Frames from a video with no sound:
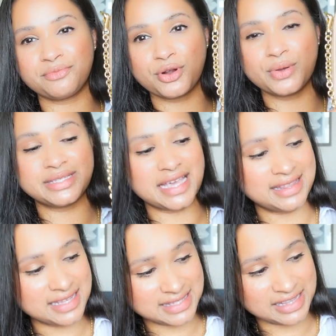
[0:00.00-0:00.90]
pro is
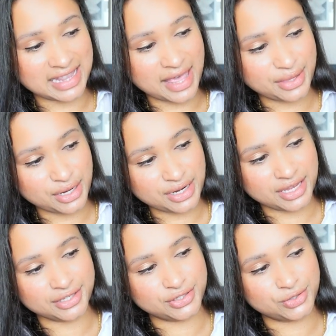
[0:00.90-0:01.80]
that this leather
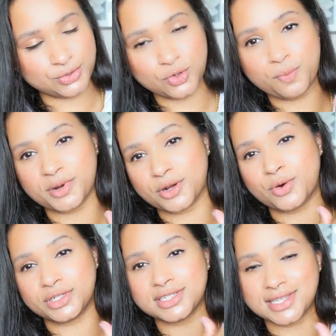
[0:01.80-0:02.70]
is super
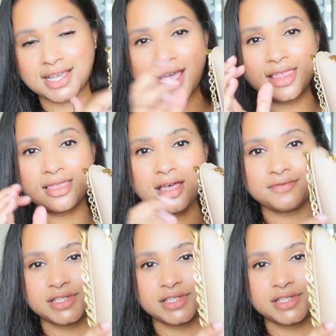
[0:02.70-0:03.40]
gorgeous. Like I love